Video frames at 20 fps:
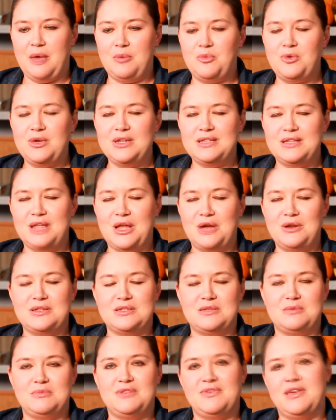We noticed
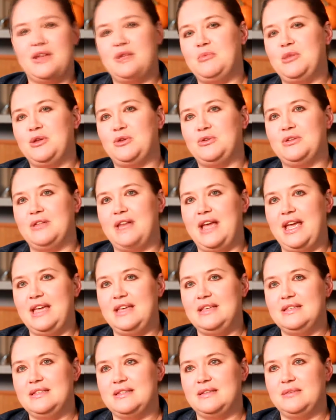some developmental
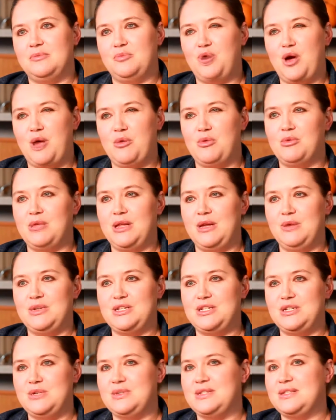delays, probably when
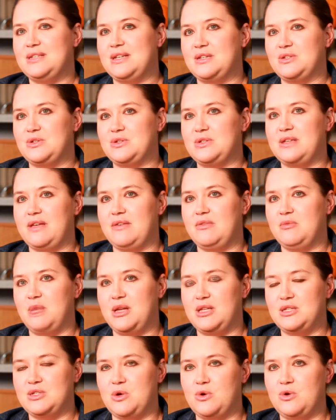she was 6 or 7
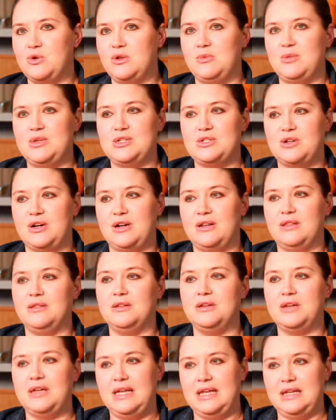months old, and we started
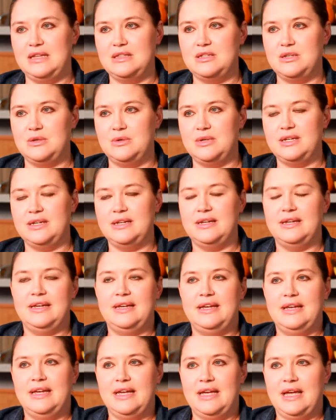looking into it.
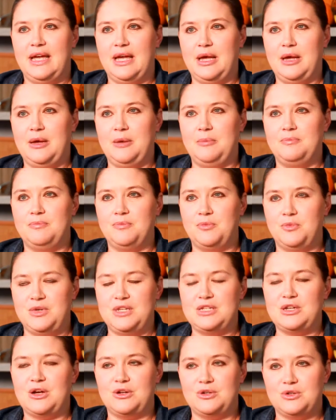We
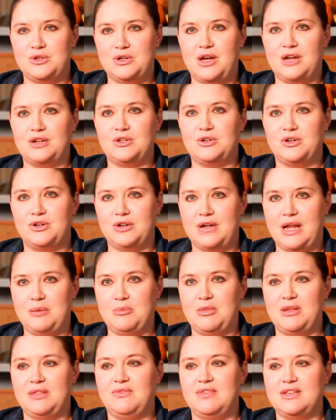talked to her doctor at her
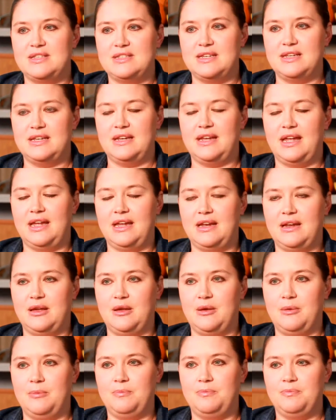9-month visit,
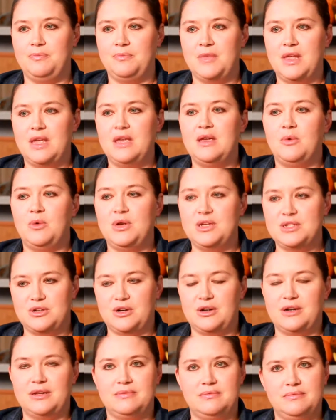and we
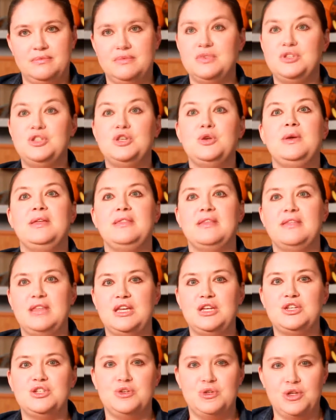started doing the
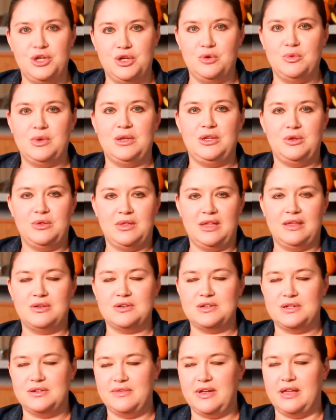things you do when you think
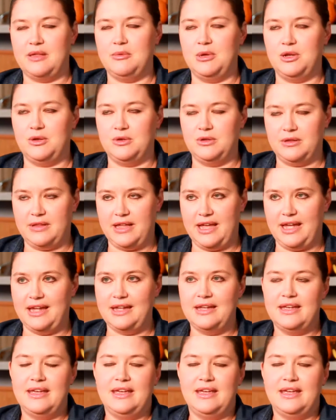there's a developmental delay.